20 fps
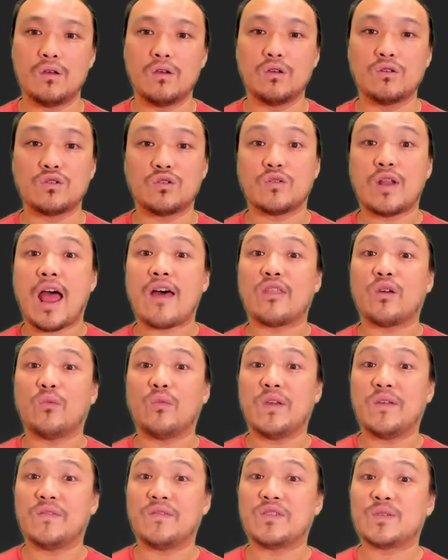So now that
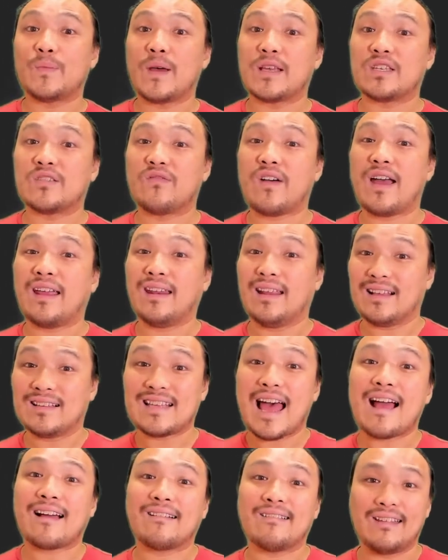we've specified
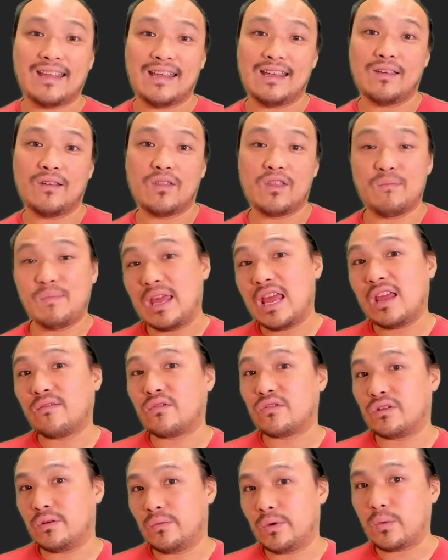exactly the
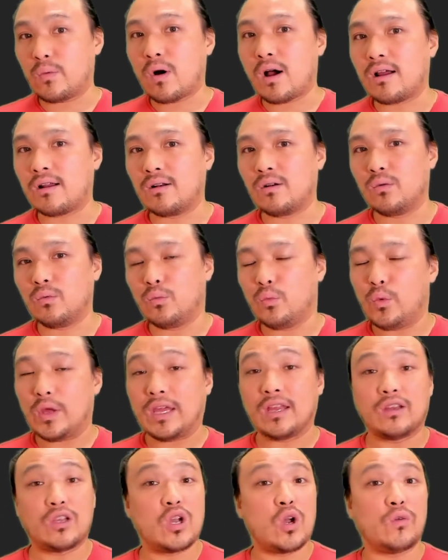behavior that we want, we
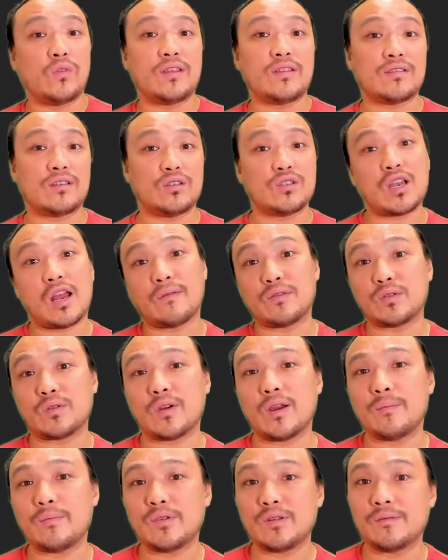can code this in
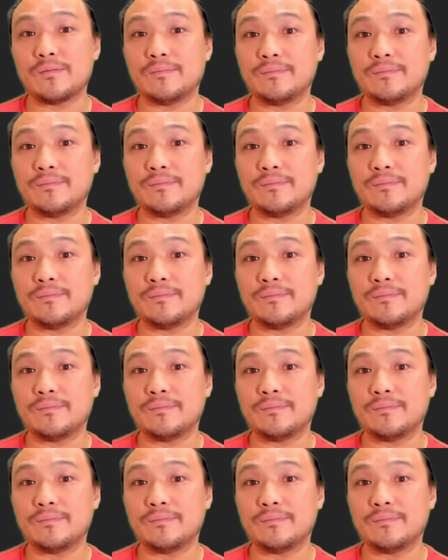JavaScript.